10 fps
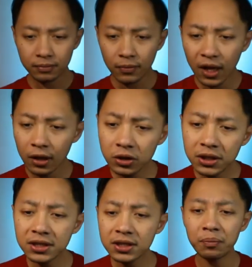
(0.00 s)
this
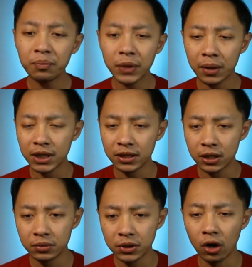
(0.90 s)
is some tips in
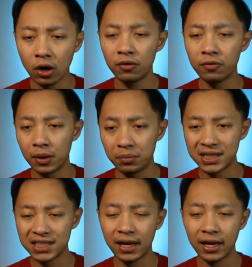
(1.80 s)
terms of
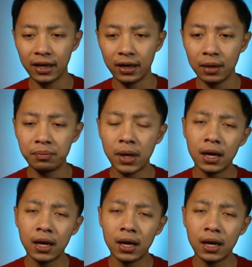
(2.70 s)
setting it up.